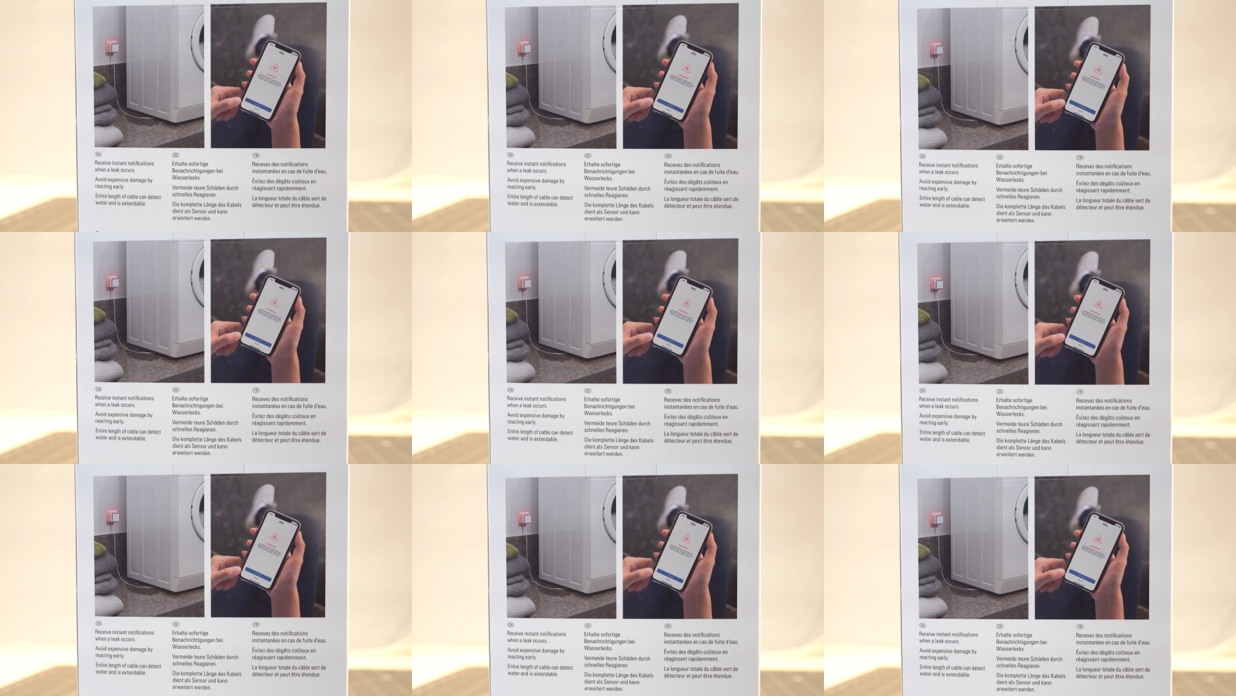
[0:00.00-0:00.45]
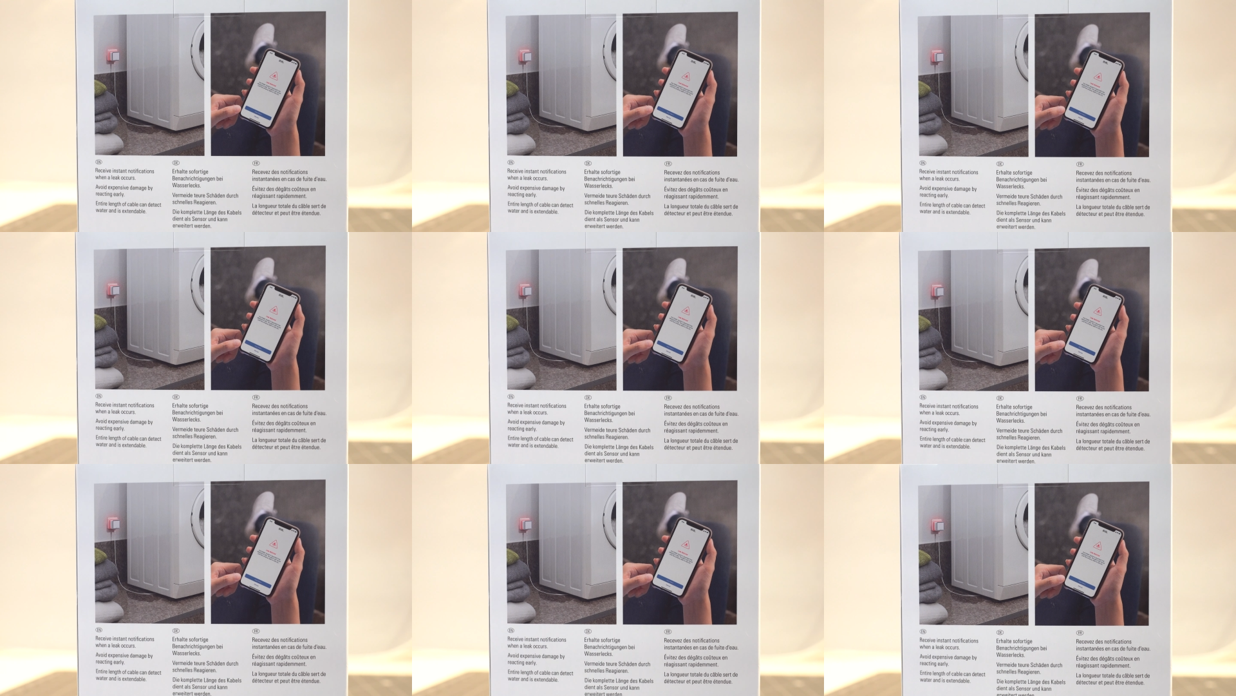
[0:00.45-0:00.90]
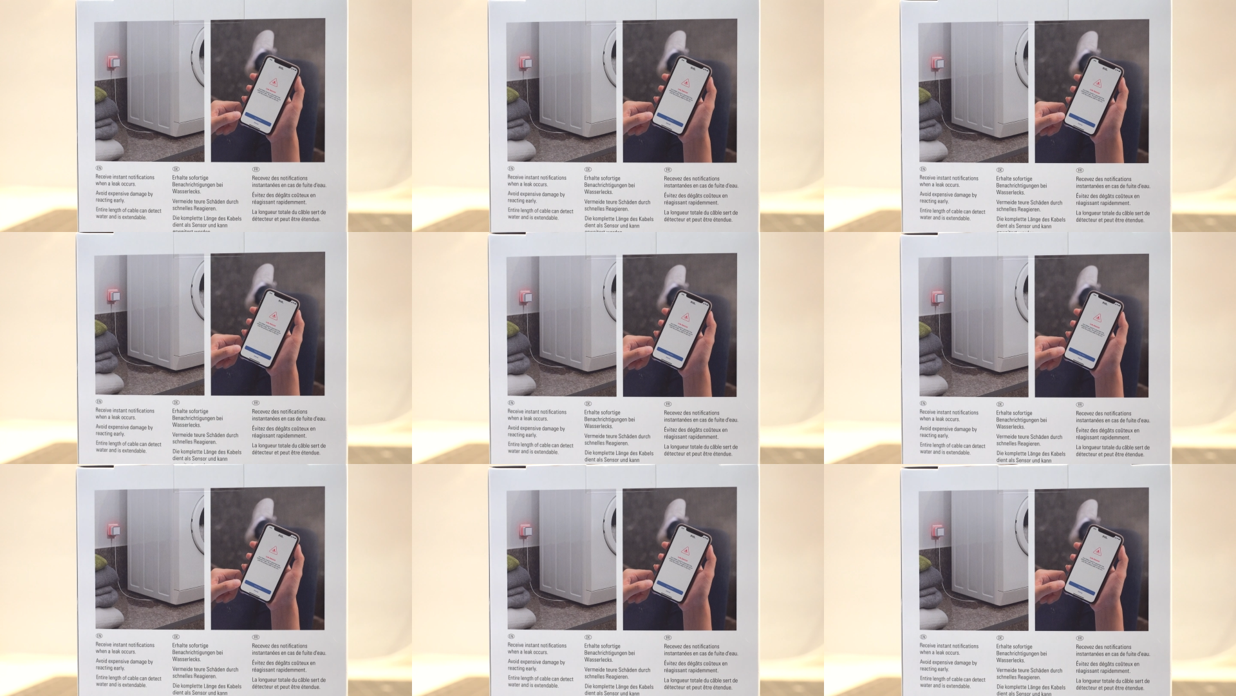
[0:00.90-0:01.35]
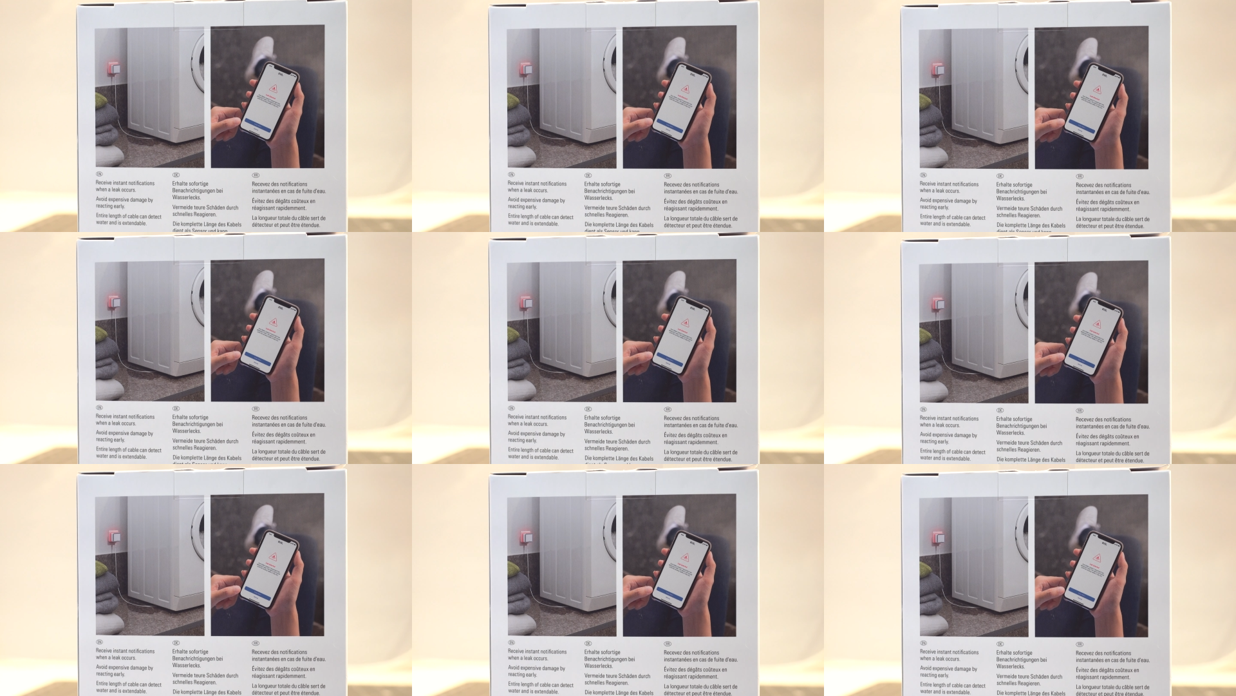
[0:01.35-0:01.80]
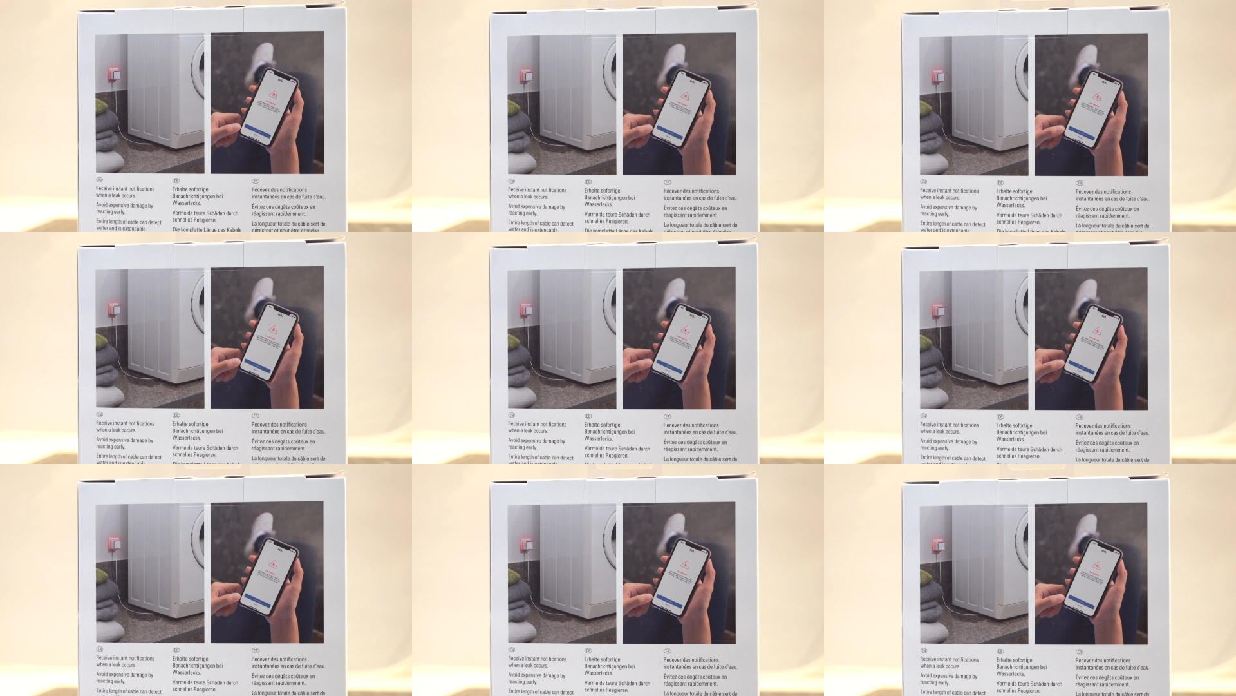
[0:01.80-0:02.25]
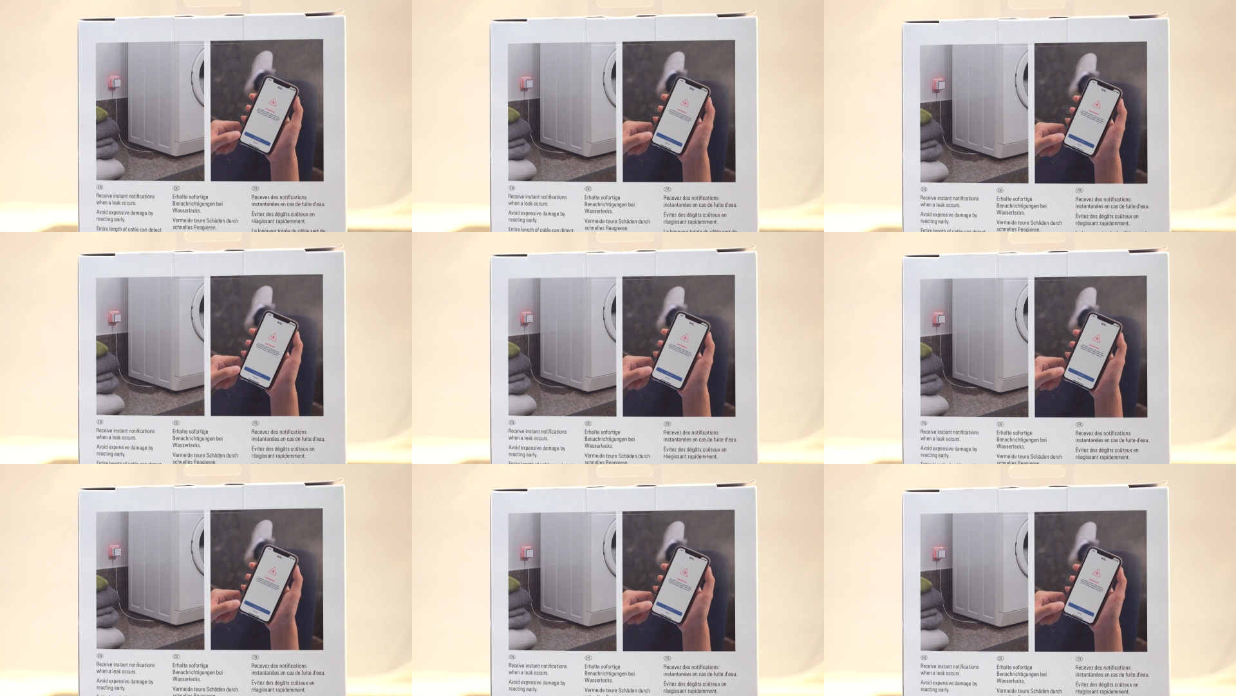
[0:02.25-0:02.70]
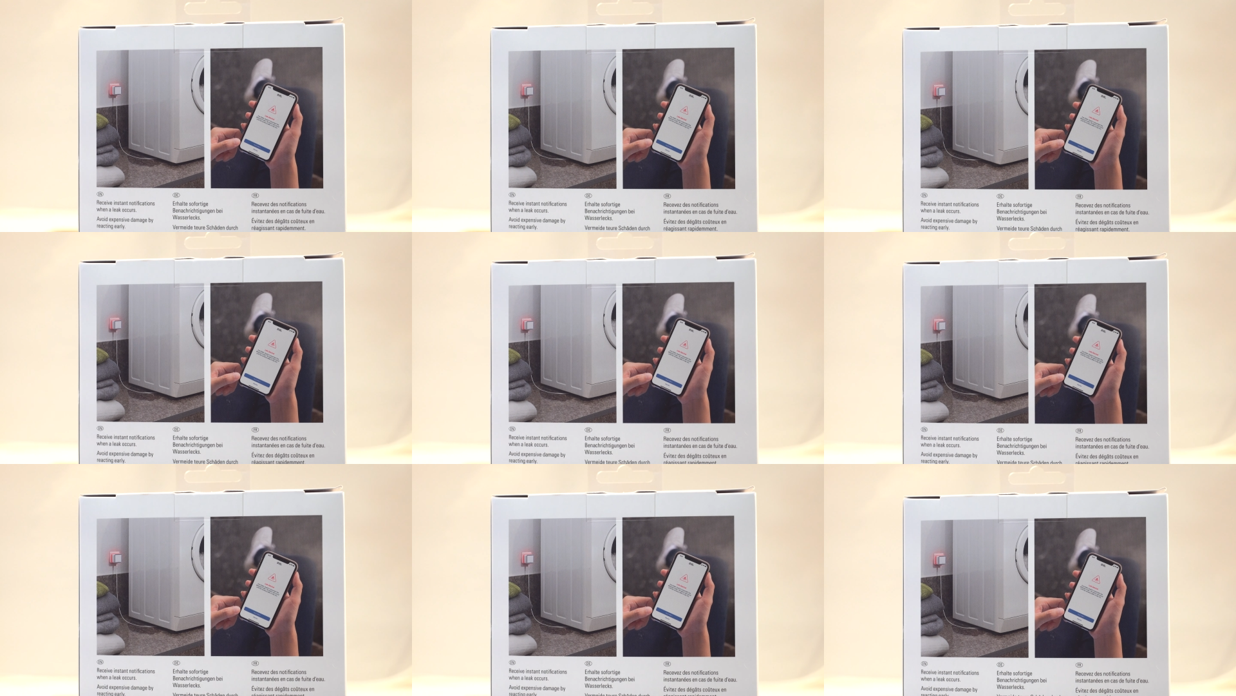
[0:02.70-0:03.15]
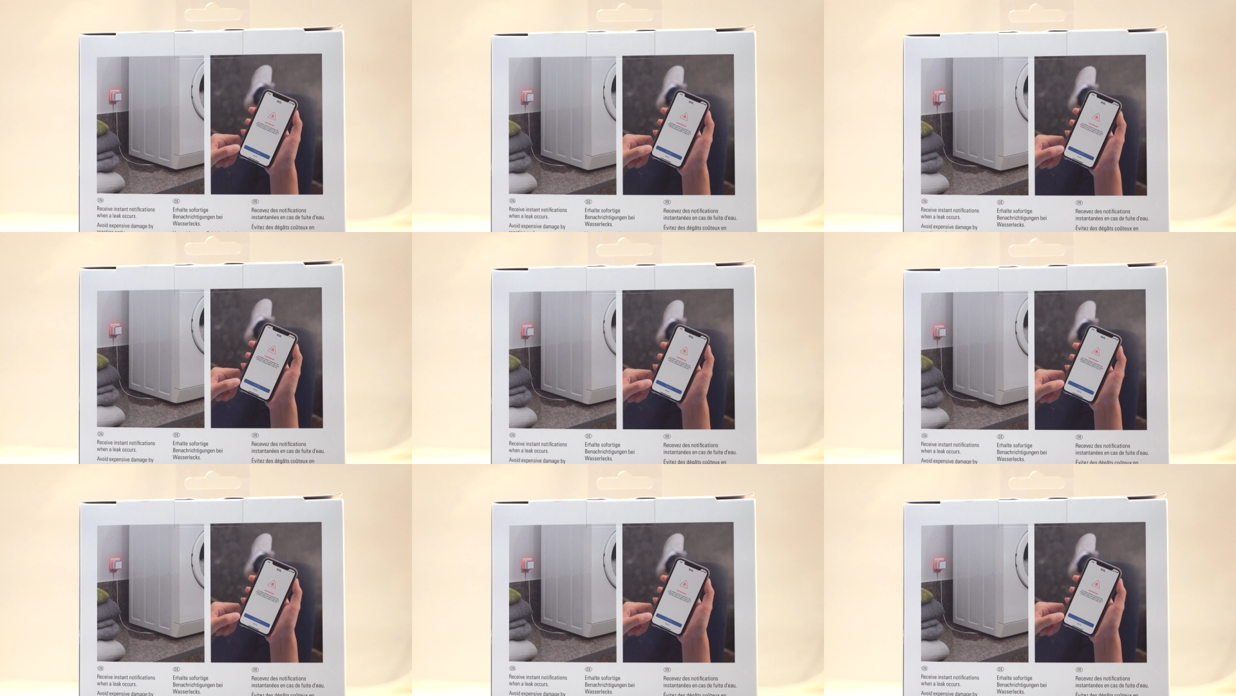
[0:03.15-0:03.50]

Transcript: (no speaker visible)